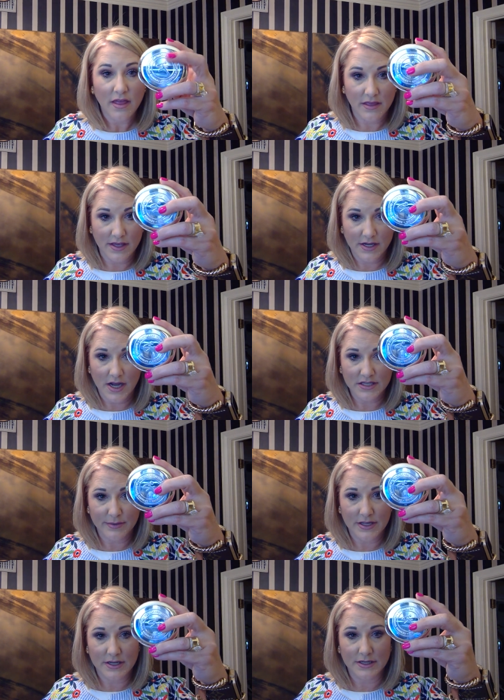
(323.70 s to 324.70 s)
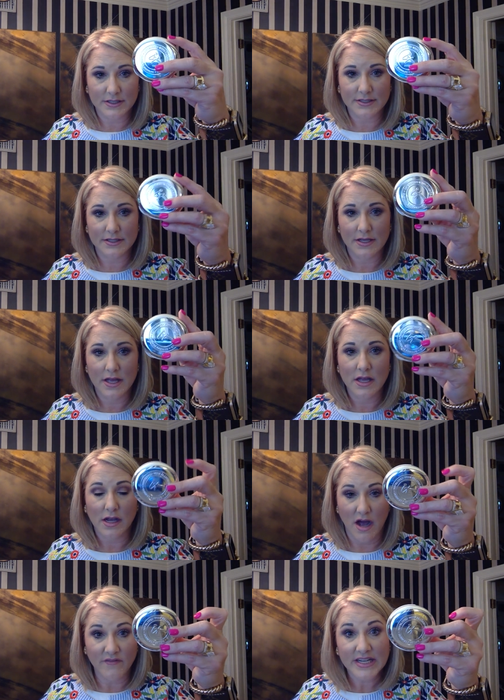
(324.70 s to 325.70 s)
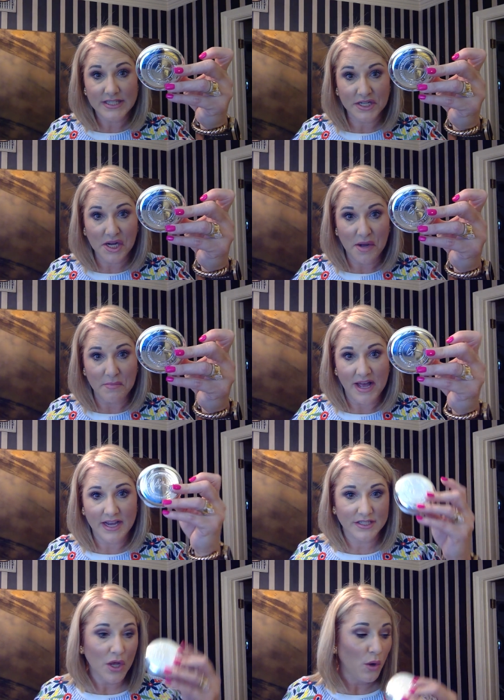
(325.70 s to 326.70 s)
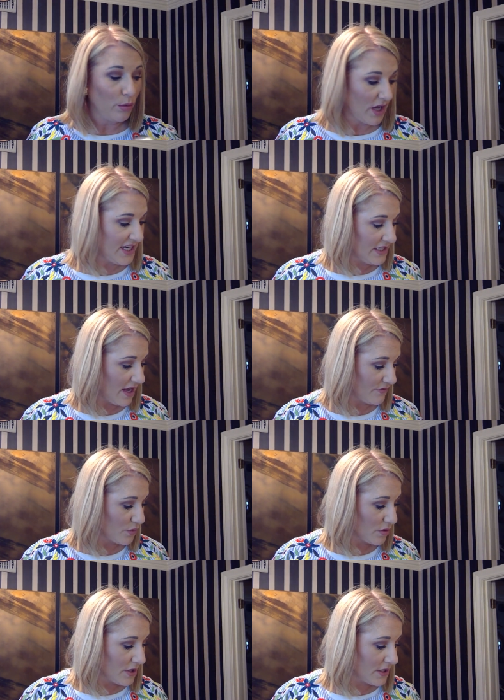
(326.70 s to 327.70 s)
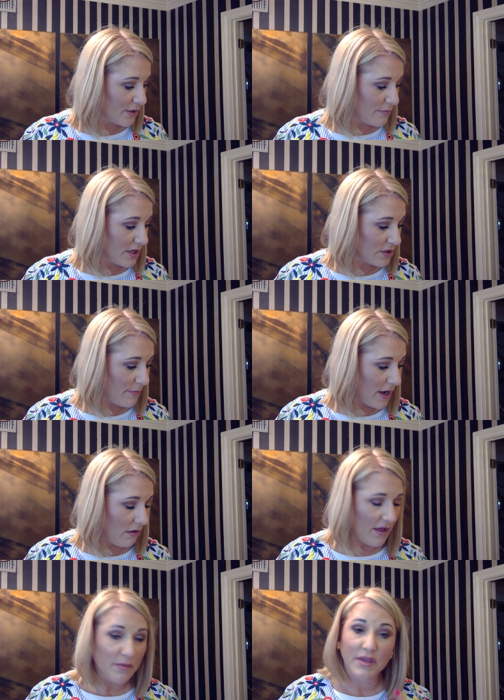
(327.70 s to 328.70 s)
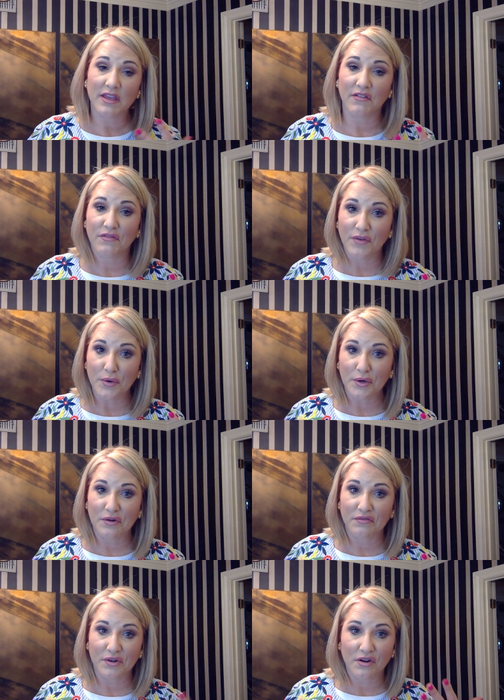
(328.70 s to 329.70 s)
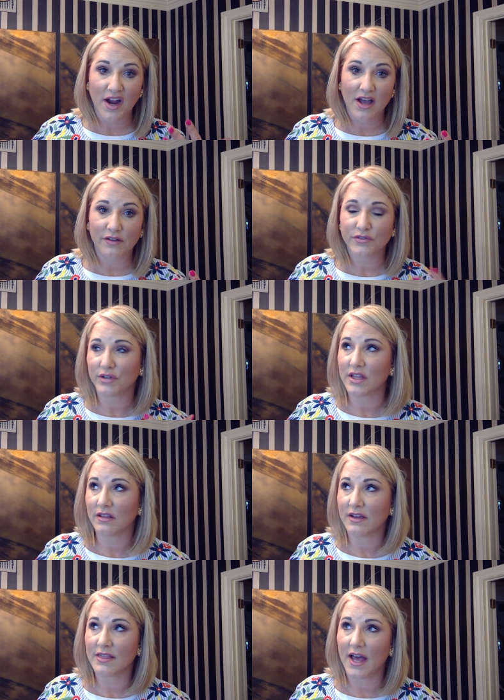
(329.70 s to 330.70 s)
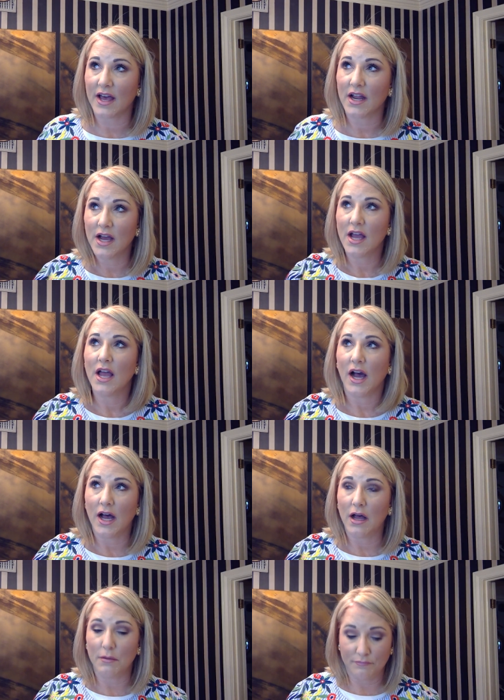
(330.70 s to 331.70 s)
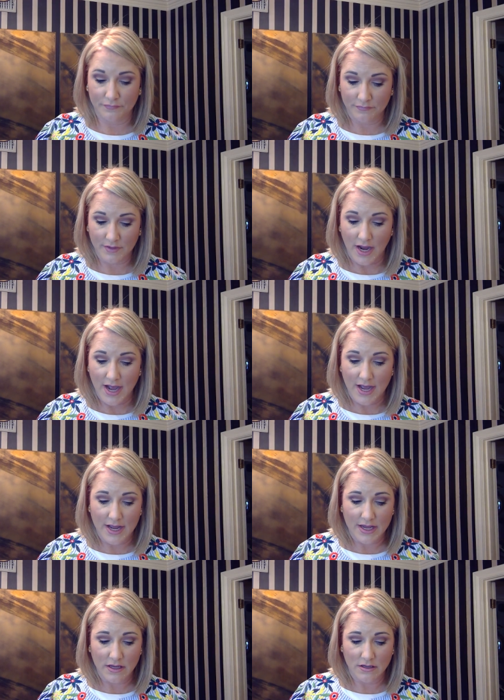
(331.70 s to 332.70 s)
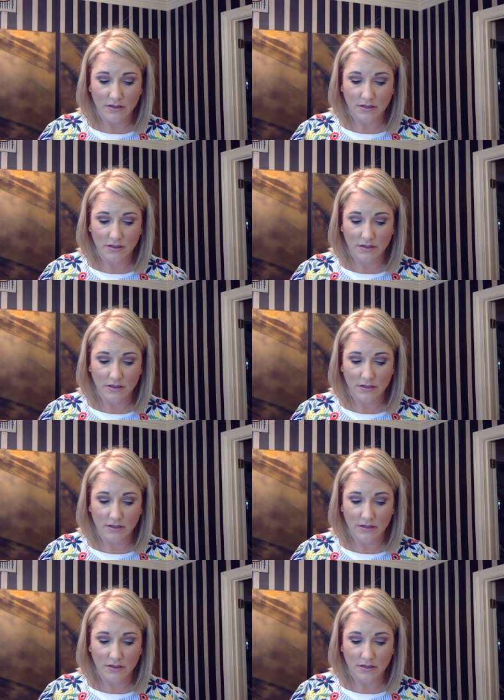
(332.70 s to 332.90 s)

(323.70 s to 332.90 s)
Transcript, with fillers: the I T Cosmetics Confidence in a Compact. When I didn't have to worry so much about like being photo photographed or anything like that, um, I